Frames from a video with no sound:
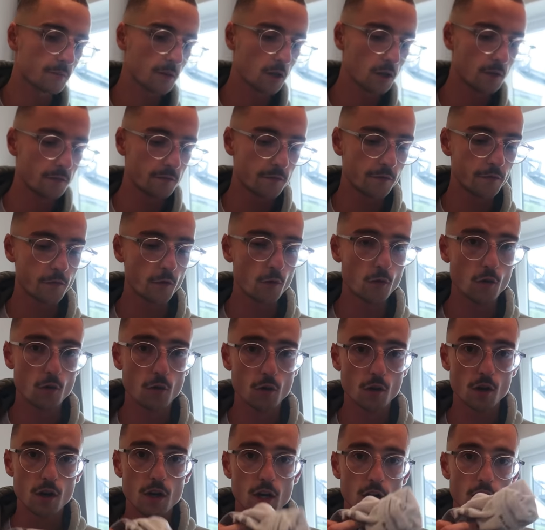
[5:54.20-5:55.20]
I'm going
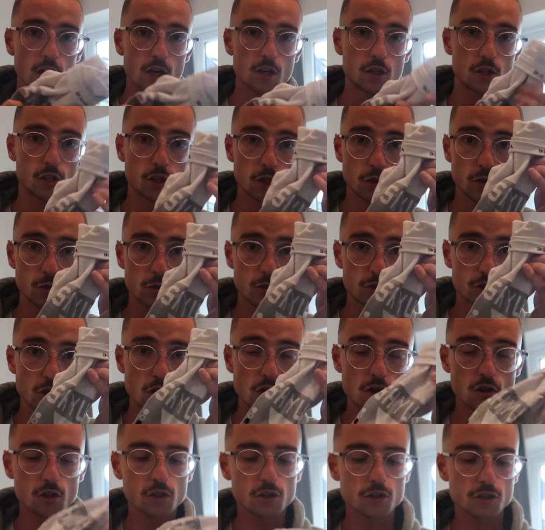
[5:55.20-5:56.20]
for shoe
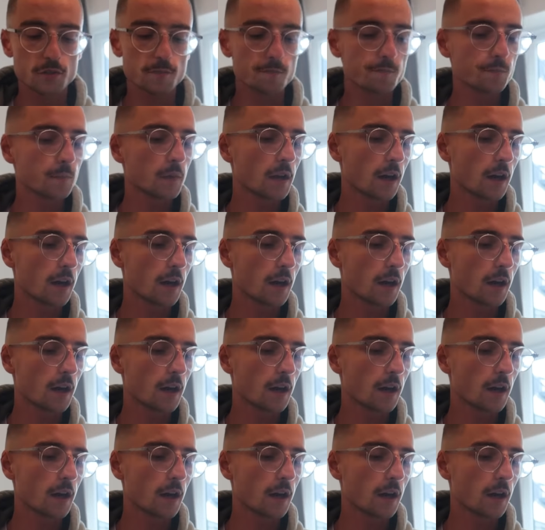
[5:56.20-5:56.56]
socks.